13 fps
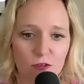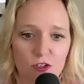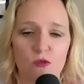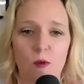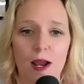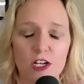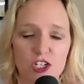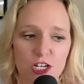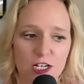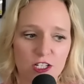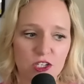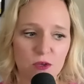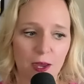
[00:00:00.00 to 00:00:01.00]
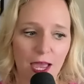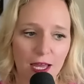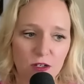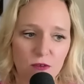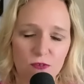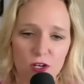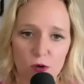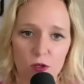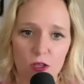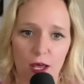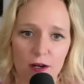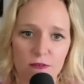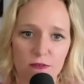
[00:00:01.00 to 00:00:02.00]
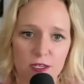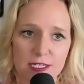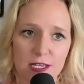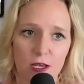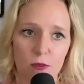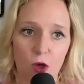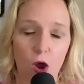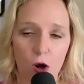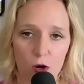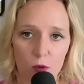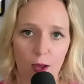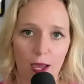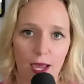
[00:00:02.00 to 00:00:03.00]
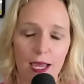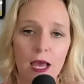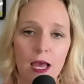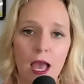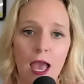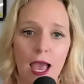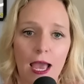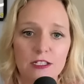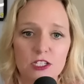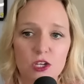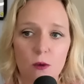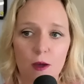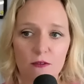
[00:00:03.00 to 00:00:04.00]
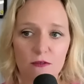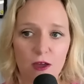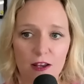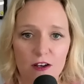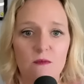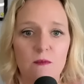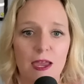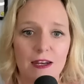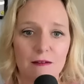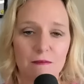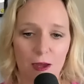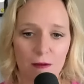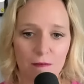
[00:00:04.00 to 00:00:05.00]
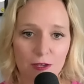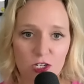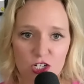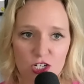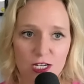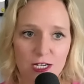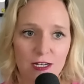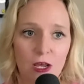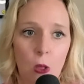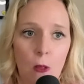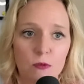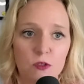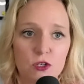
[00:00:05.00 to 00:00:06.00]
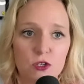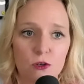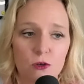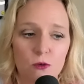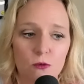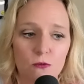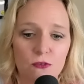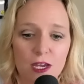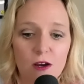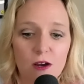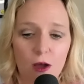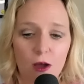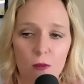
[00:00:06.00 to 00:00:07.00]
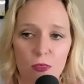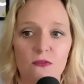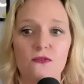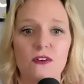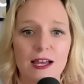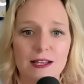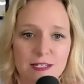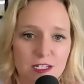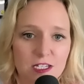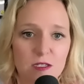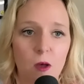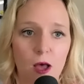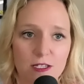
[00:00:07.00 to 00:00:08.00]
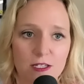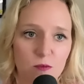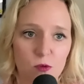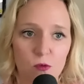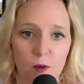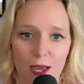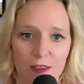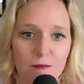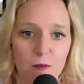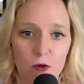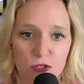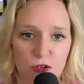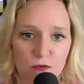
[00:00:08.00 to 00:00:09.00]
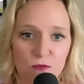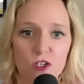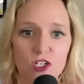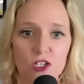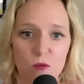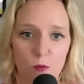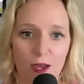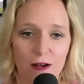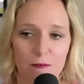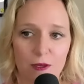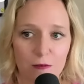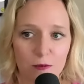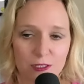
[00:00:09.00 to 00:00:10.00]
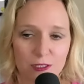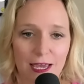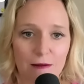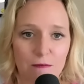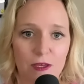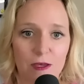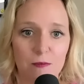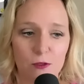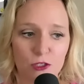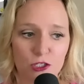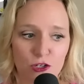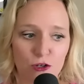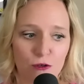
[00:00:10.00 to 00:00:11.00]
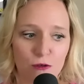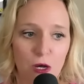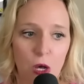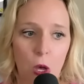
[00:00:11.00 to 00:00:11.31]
direction. And so I had to figure a lot of things out the hard way. And so I've kind of made it my mission to figure out the fastest possible way, the most efficient way to be able to get people to